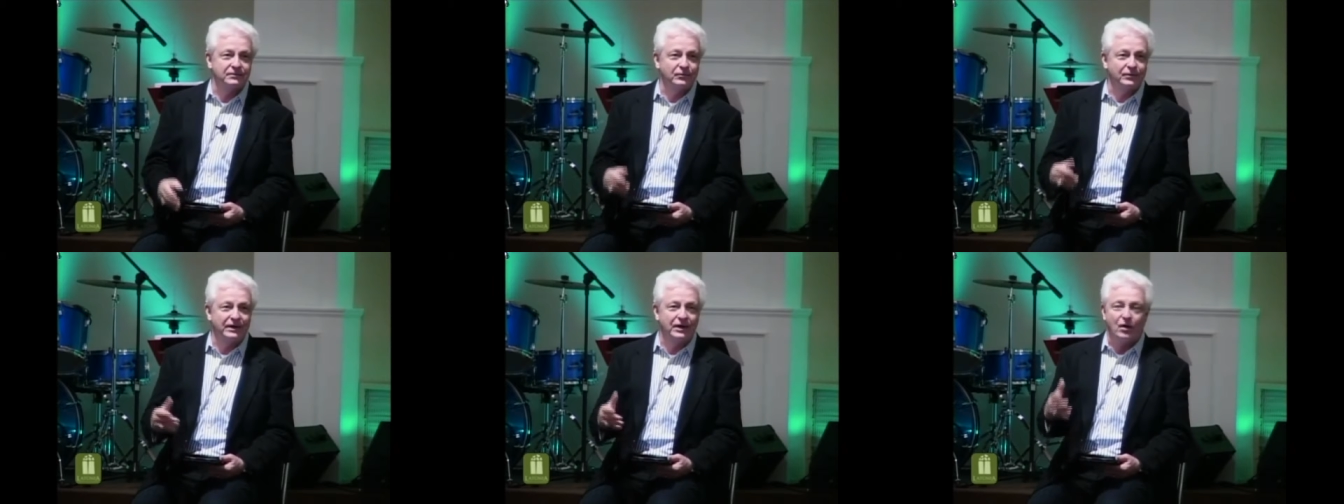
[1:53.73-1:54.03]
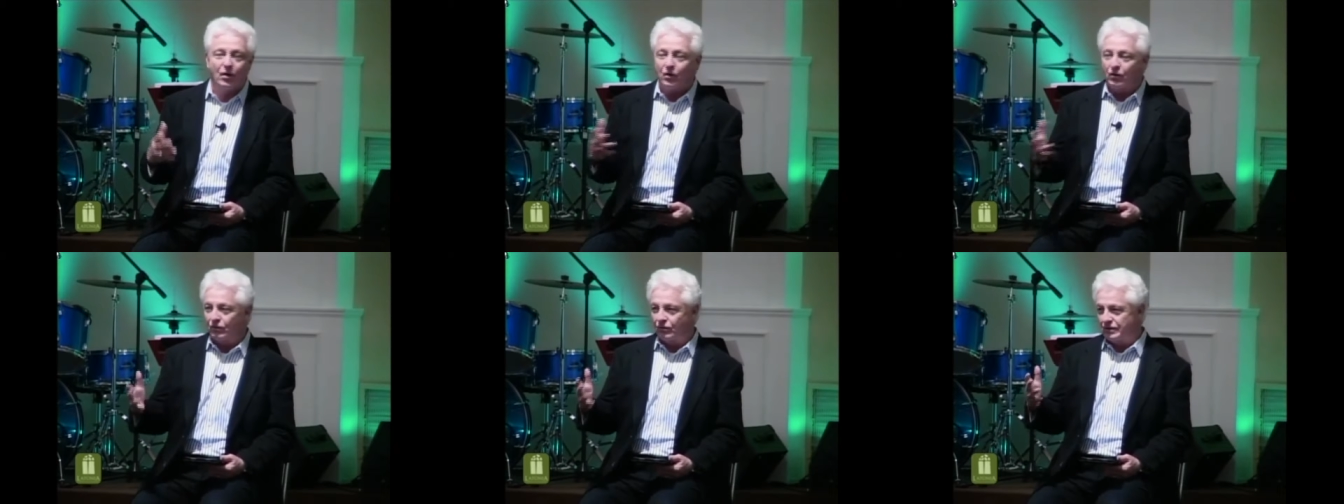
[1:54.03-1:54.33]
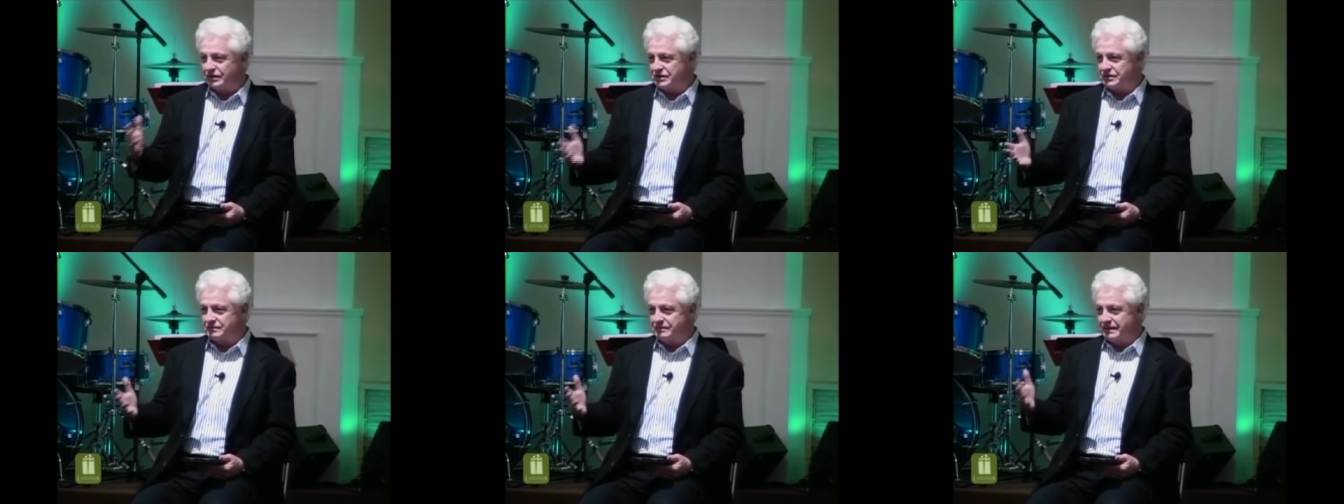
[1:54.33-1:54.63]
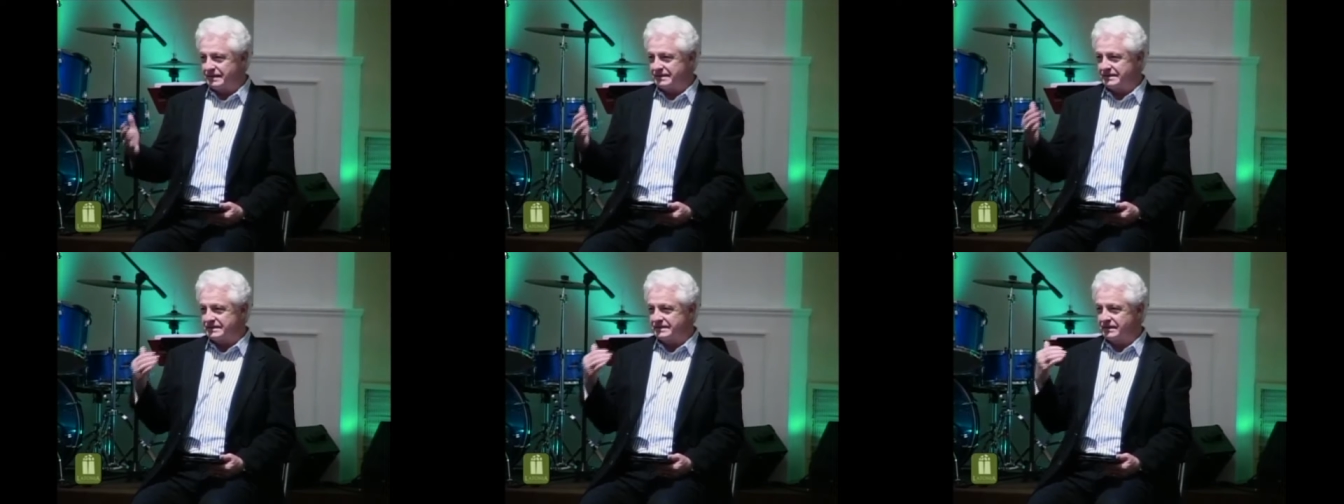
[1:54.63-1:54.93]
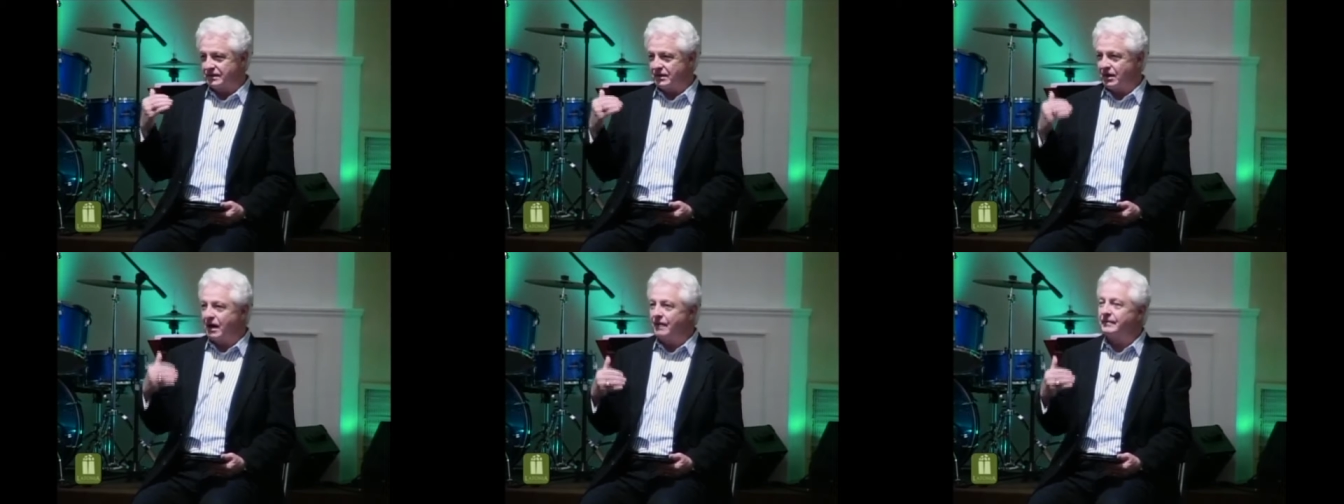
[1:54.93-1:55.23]
we call Christmas,
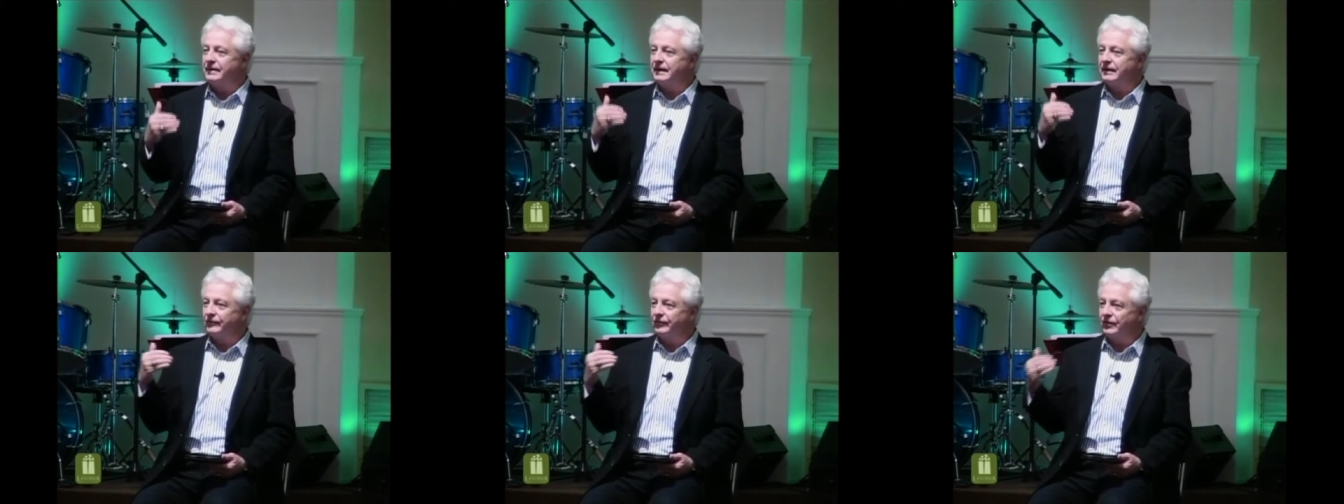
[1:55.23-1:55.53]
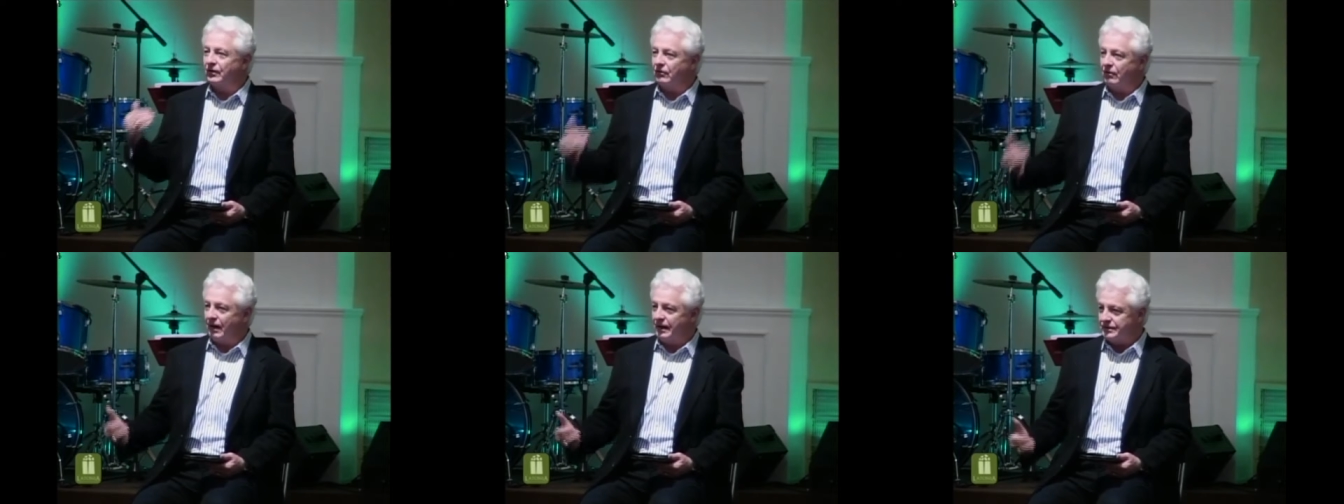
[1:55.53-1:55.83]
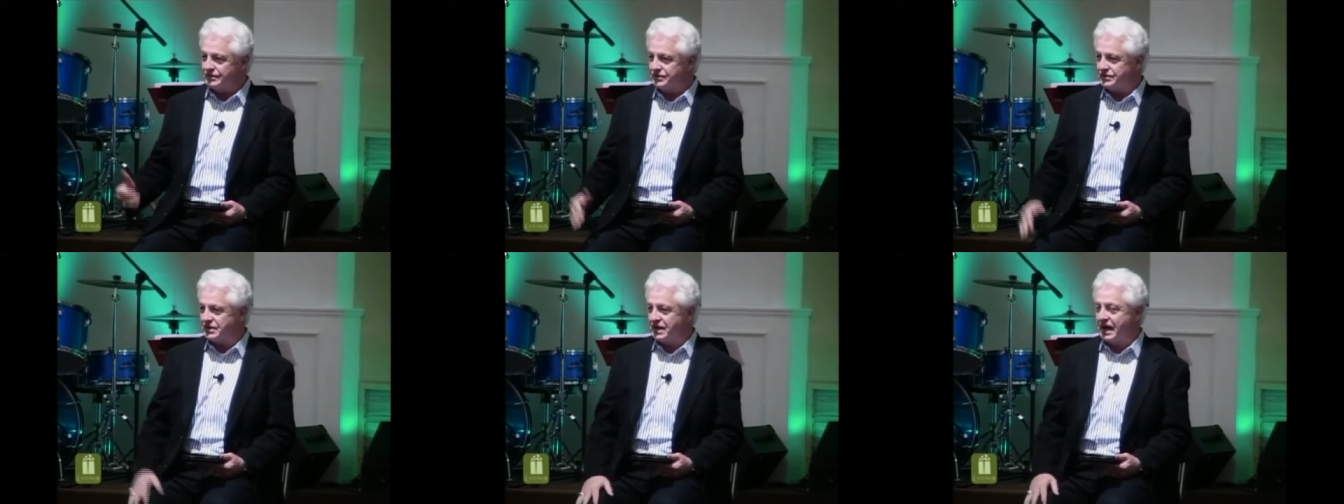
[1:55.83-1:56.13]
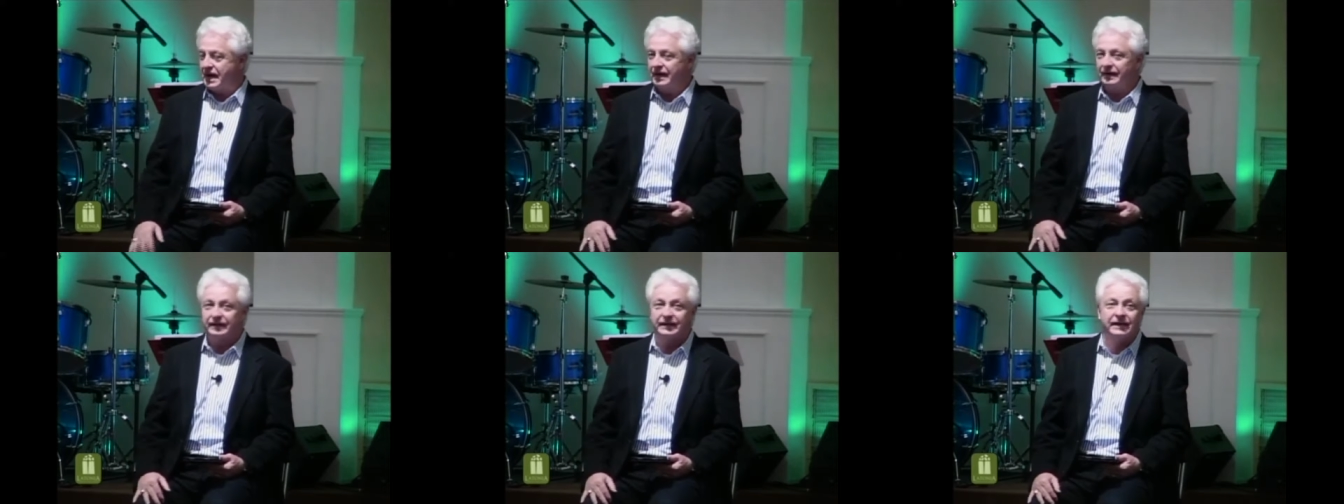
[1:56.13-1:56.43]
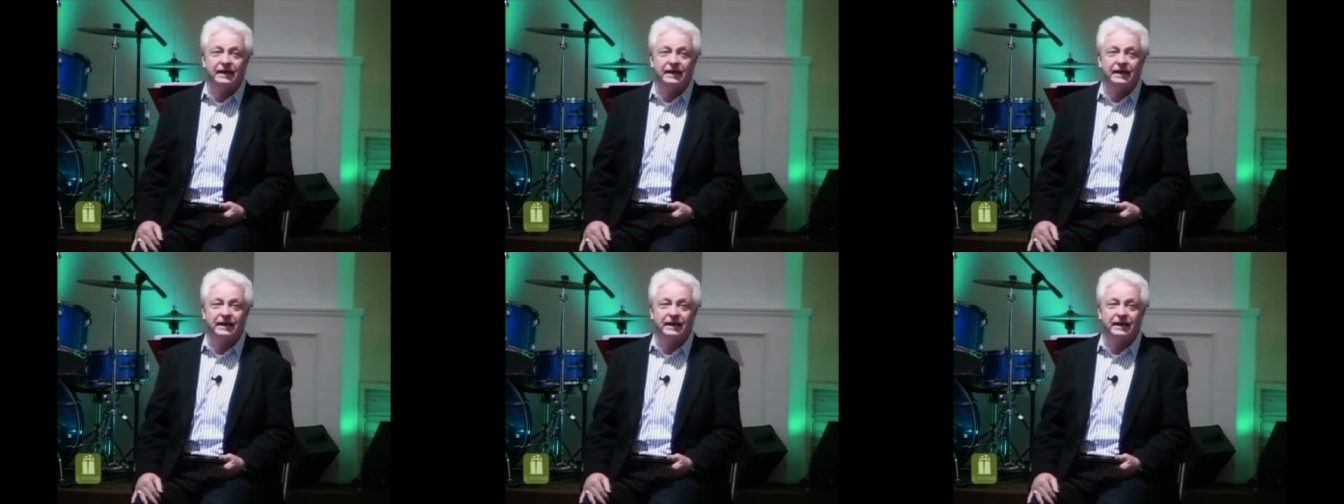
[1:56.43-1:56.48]
the coming of the Christ child.